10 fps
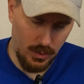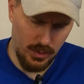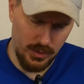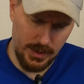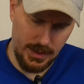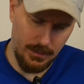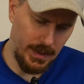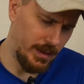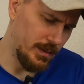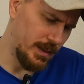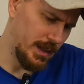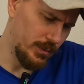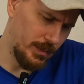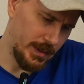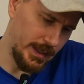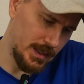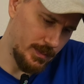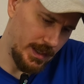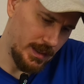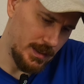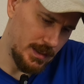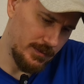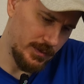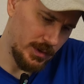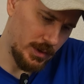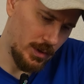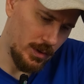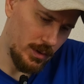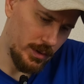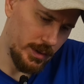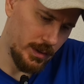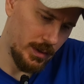Or it might get replaced by a different card